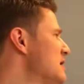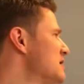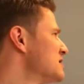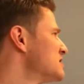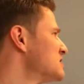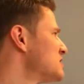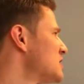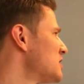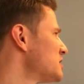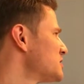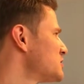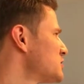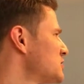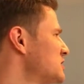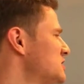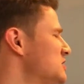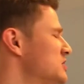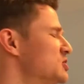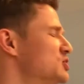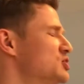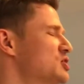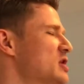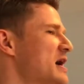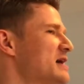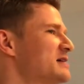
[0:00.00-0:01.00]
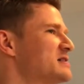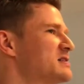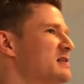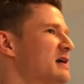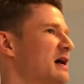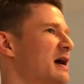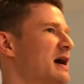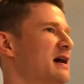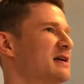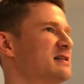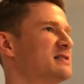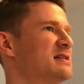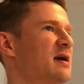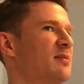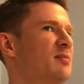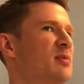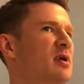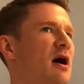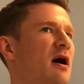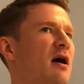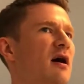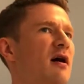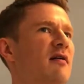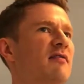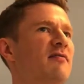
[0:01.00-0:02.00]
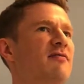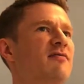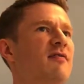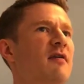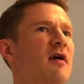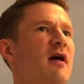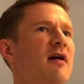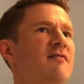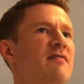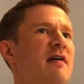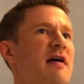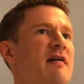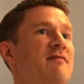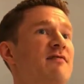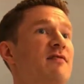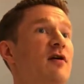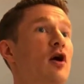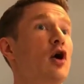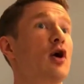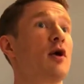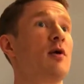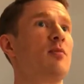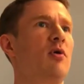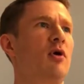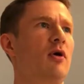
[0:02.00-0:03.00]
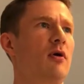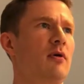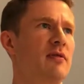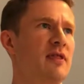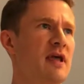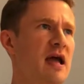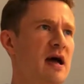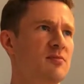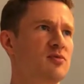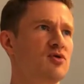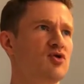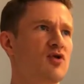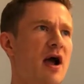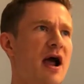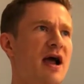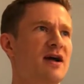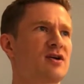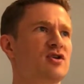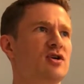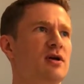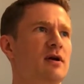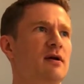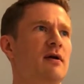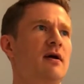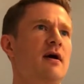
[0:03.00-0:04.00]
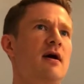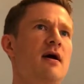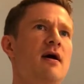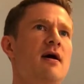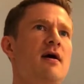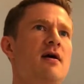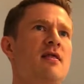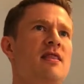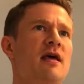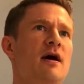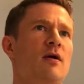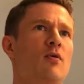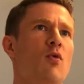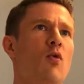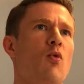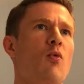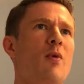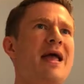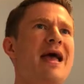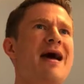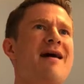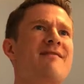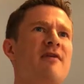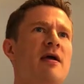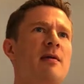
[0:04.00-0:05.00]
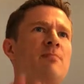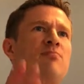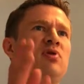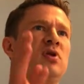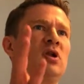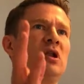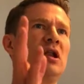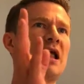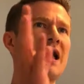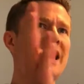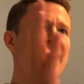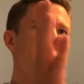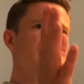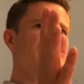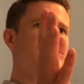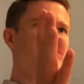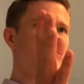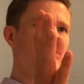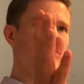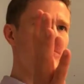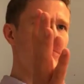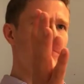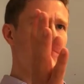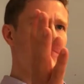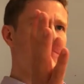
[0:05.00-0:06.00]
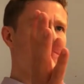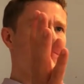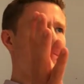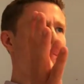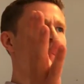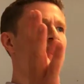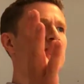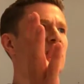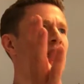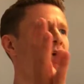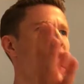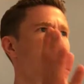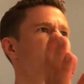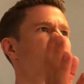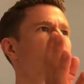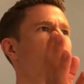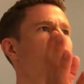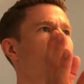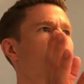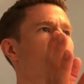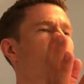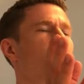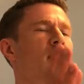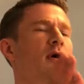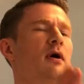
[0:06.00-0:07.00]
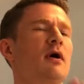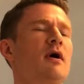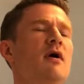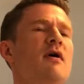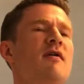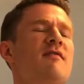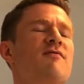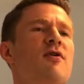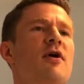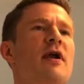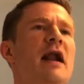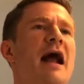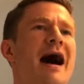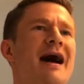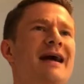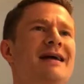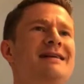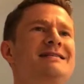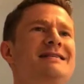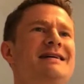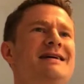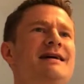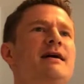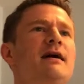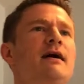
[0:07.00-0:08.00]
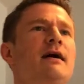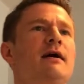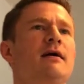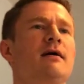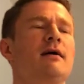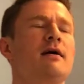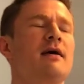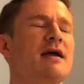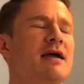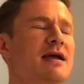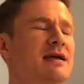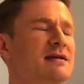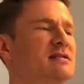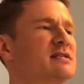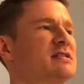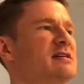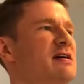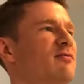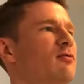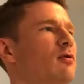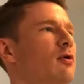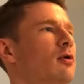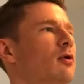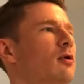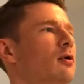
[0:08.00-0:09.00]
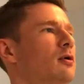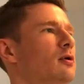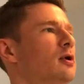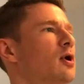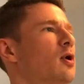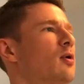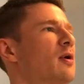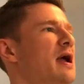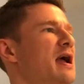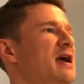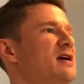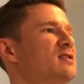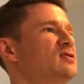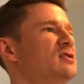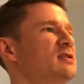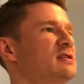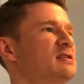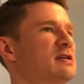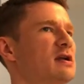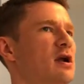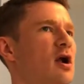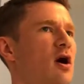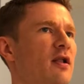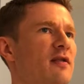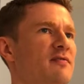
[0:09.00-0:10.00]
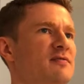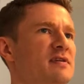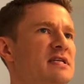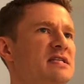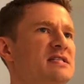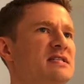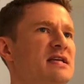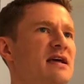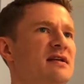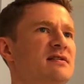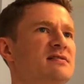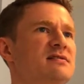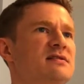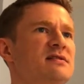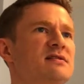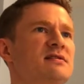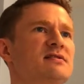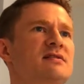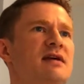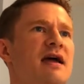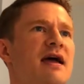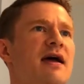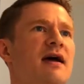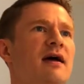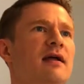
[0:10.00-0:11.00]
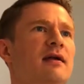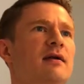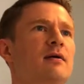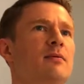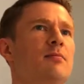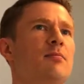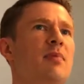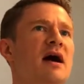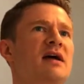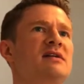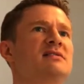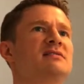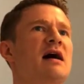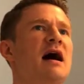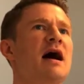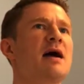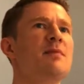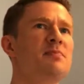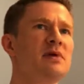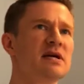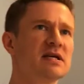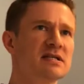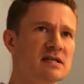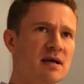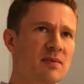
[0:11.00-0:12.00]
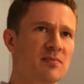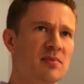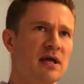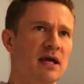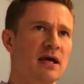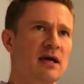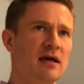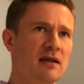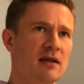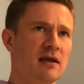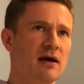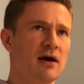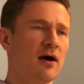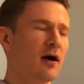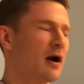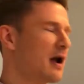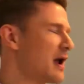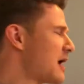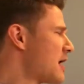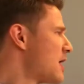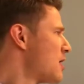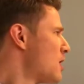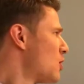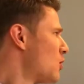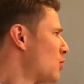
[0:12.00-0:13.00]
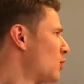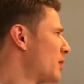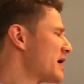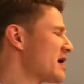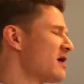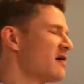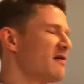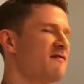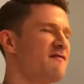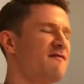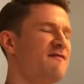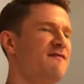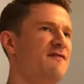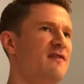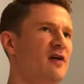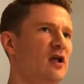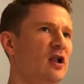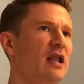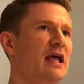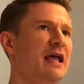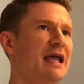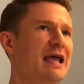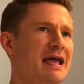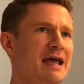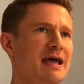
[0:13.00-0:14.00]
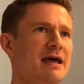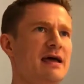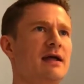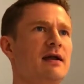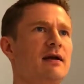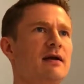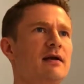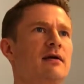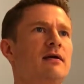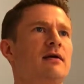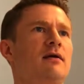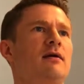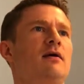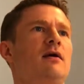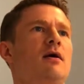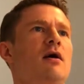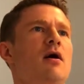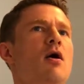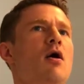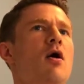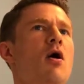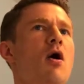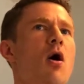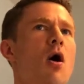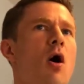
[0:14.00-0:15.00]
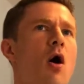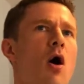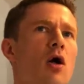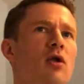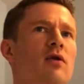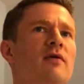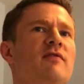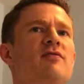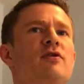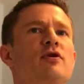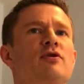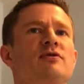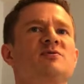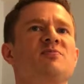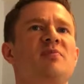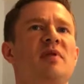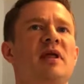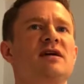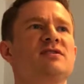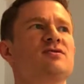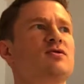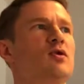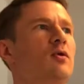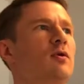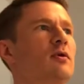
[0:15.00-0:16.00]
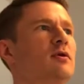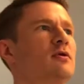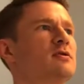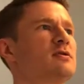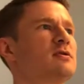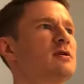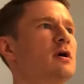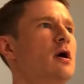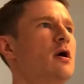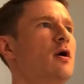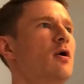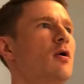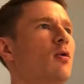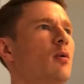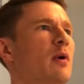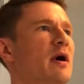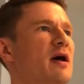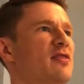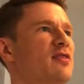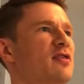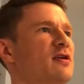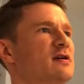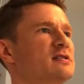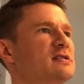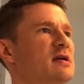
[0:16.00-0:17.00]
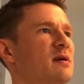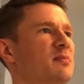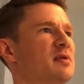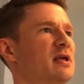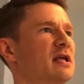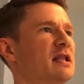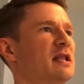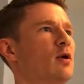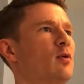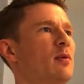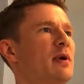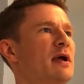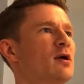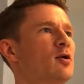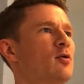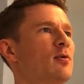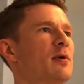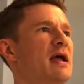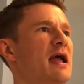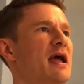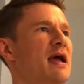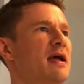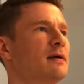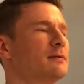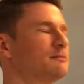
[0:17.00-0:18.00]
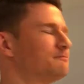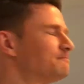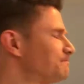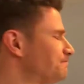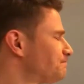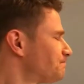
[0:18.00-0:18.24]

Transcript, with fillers: This also suggests the concept of, of a variable, the abstraction that we have a place, a placeholder for an idea in several locations in all of these sentences. And by typing something in there, we are filling in all of those placeholders with something that we create.